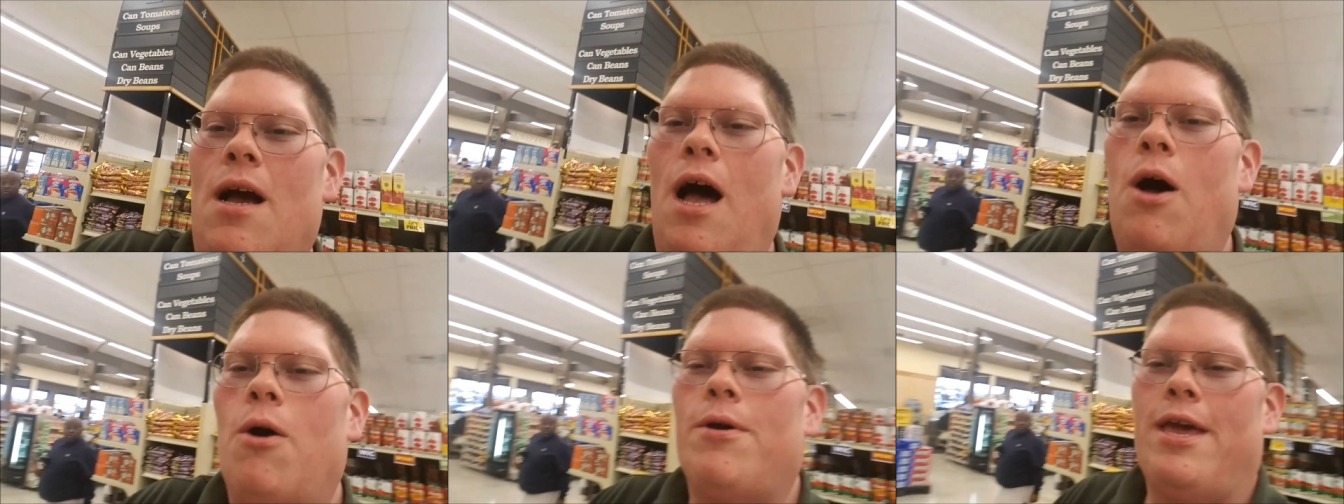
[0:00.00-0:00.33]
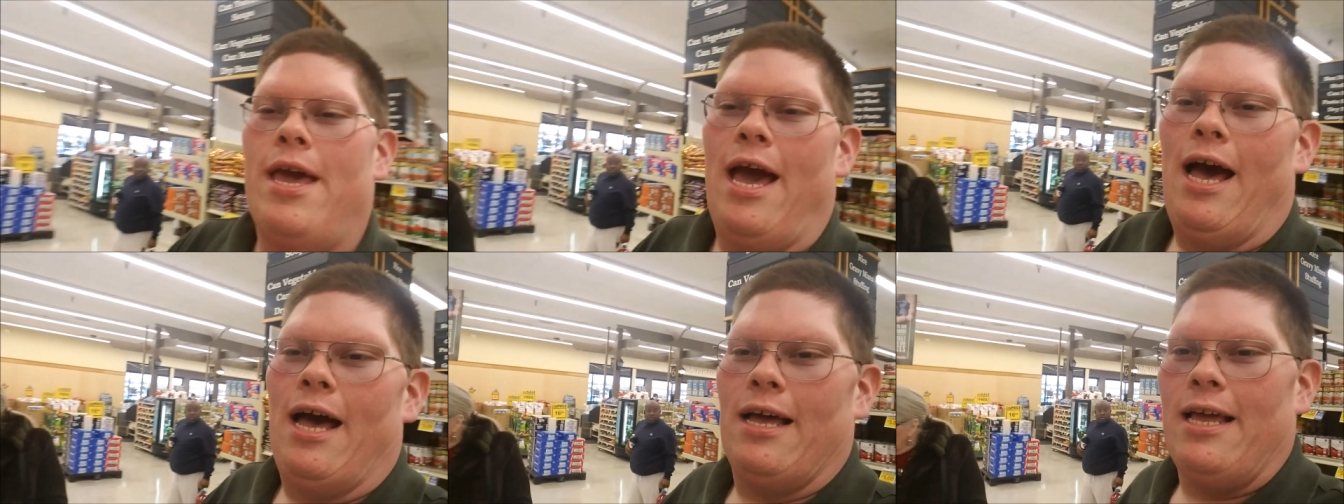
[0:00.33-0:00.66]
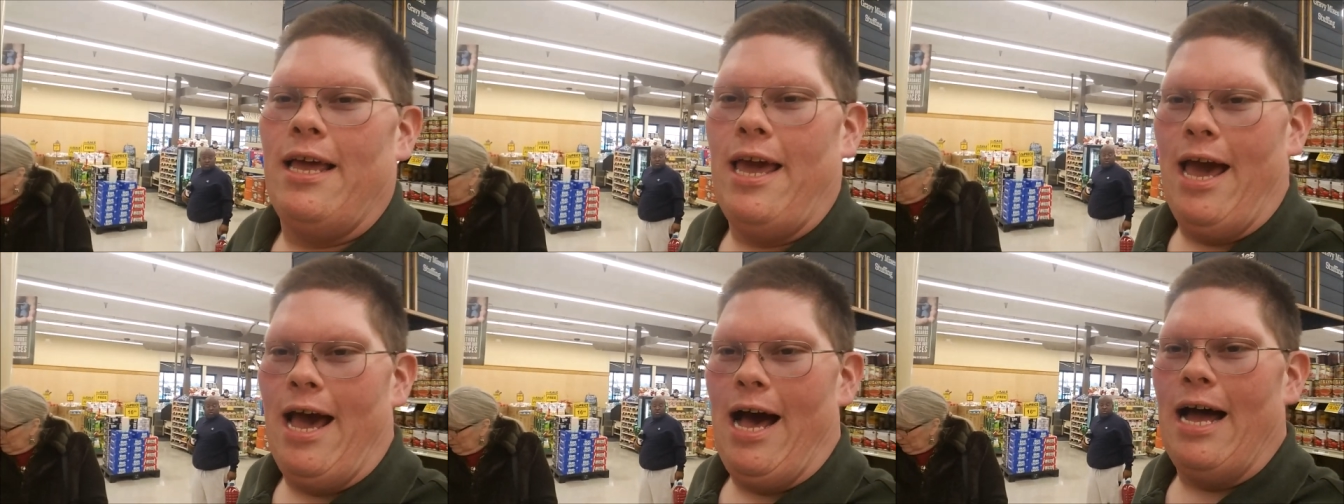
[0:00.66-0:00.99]
Oh yeah,
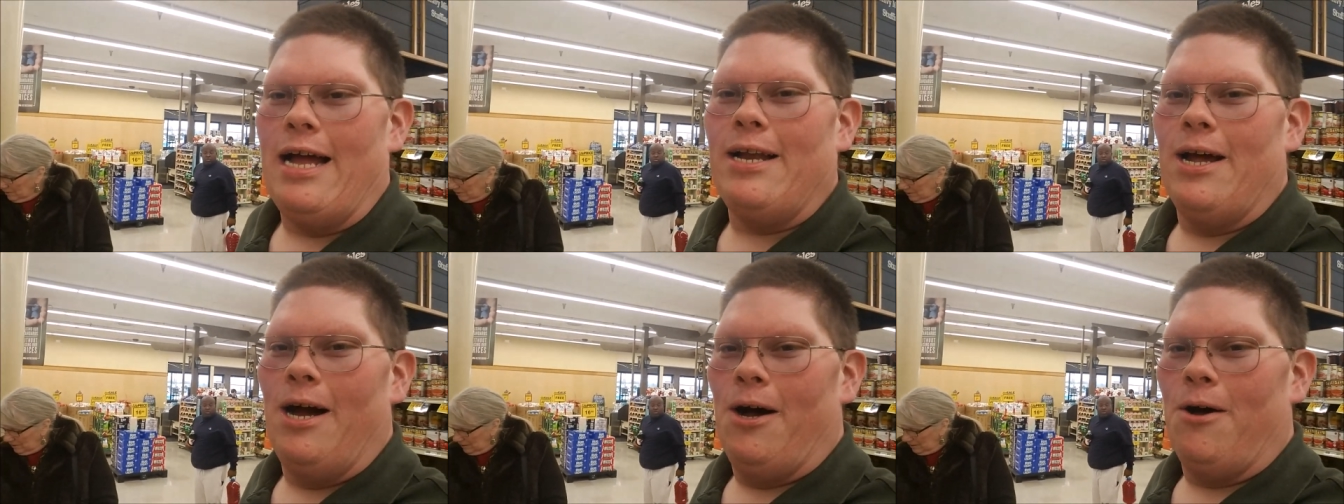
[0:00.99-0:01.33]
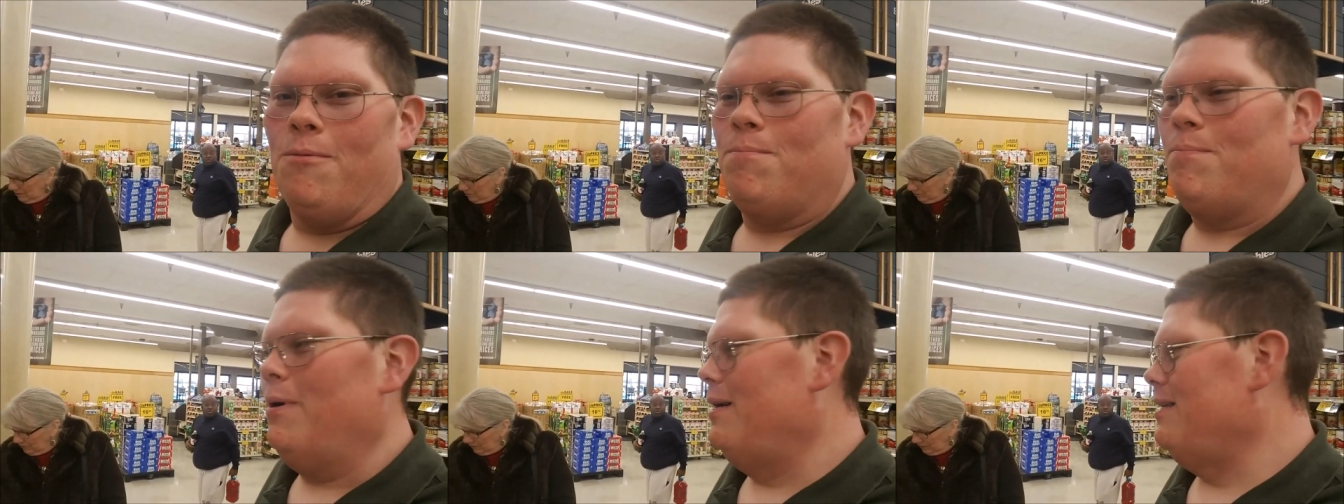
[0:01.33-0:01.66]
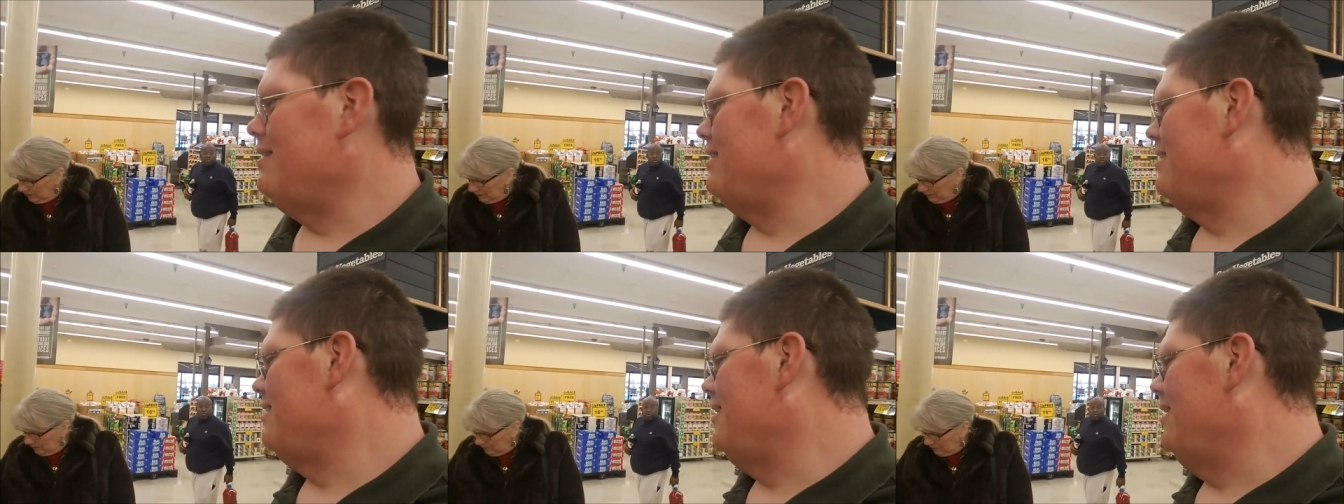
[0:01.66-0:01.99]
yeah, I know,
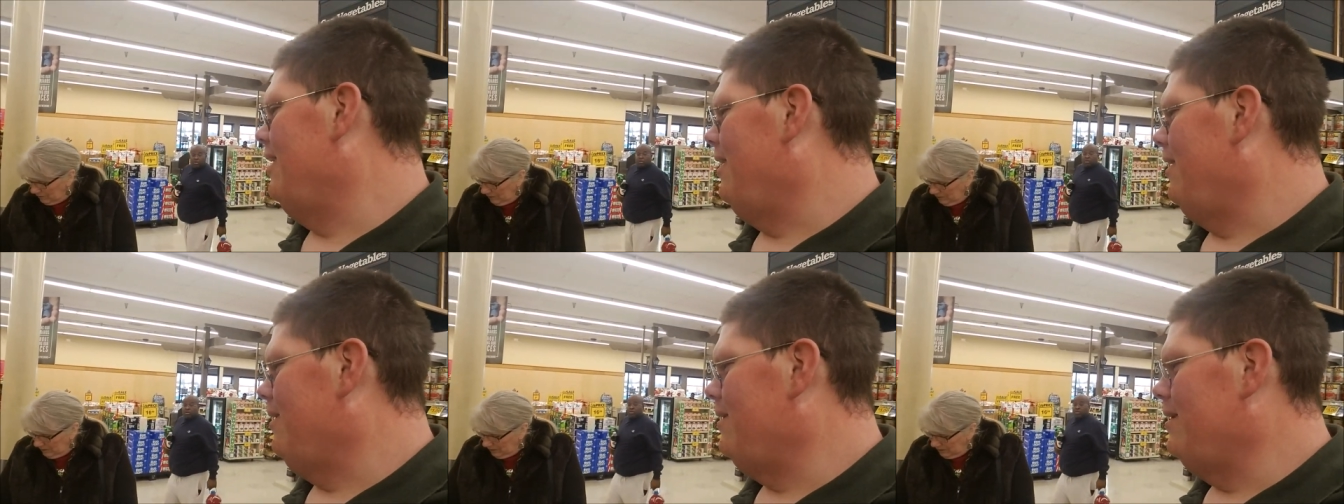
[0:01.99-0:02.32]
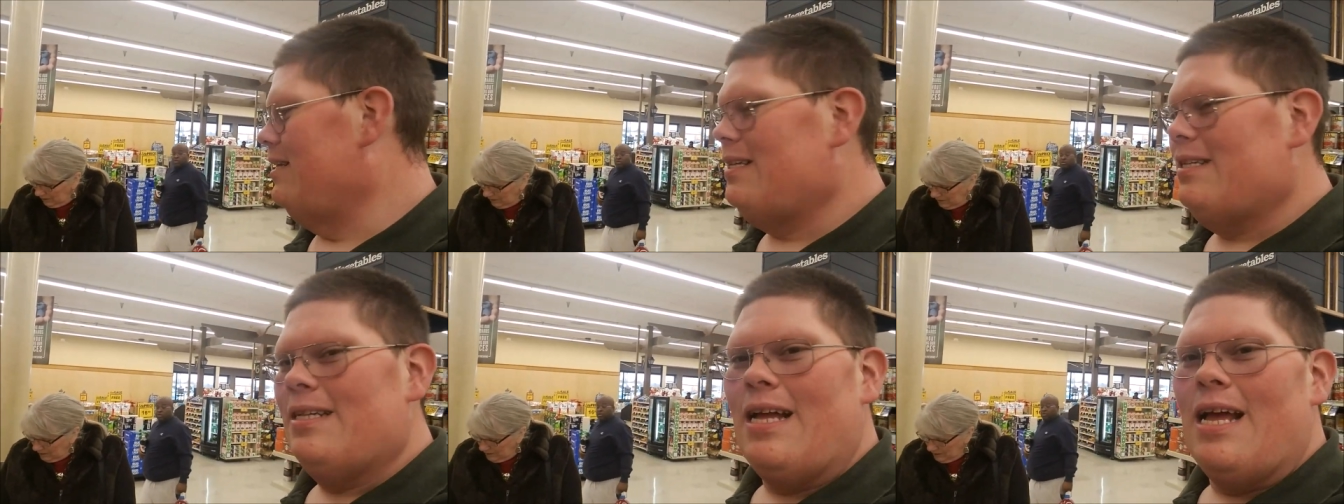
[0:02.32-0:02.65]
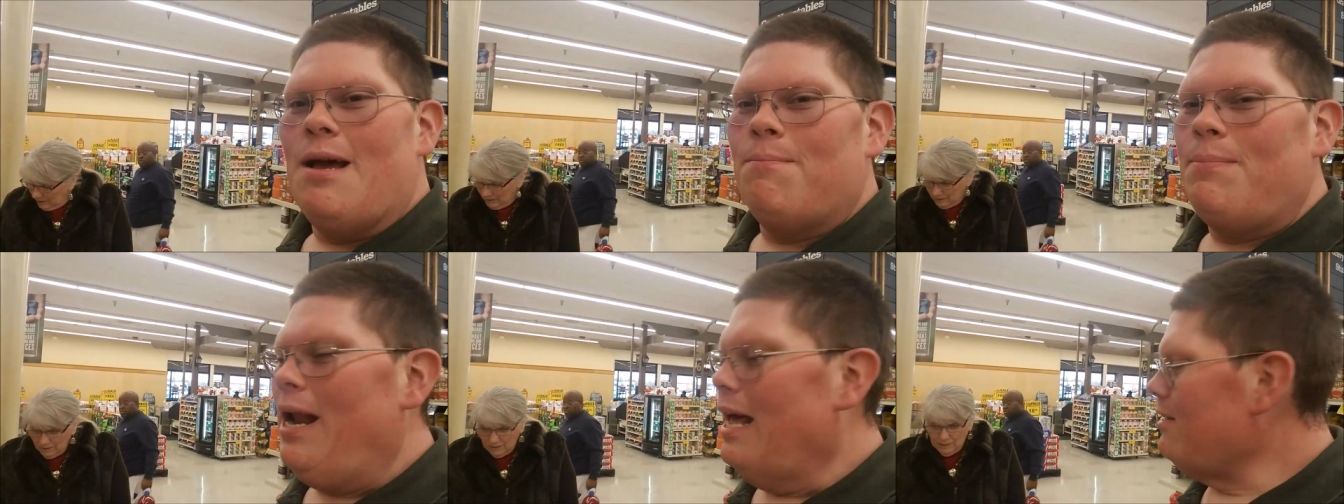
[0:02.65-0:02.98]
but still.
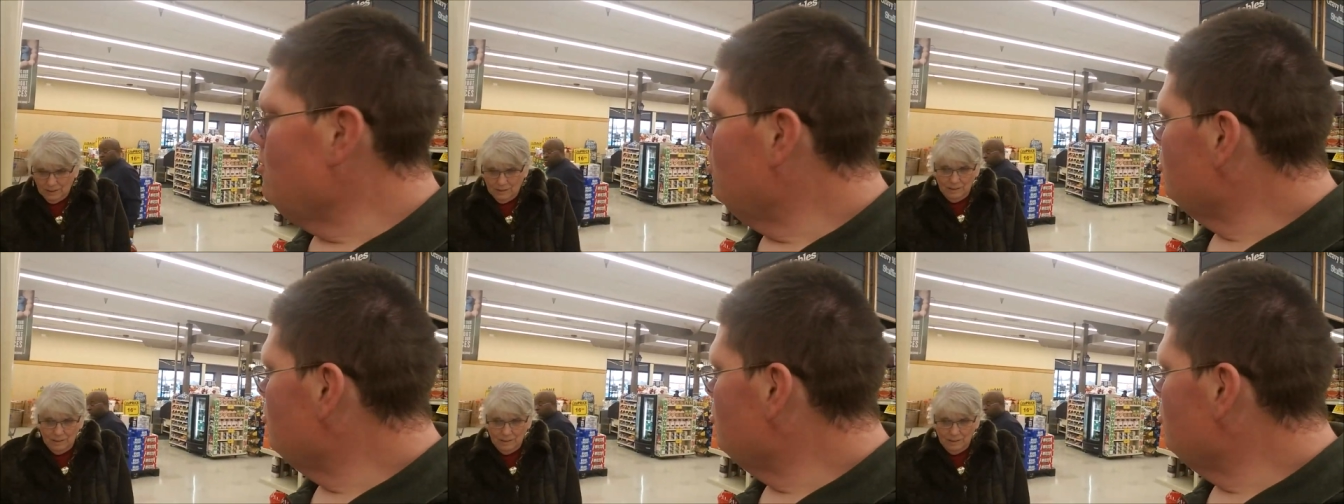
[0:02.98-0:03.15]
But I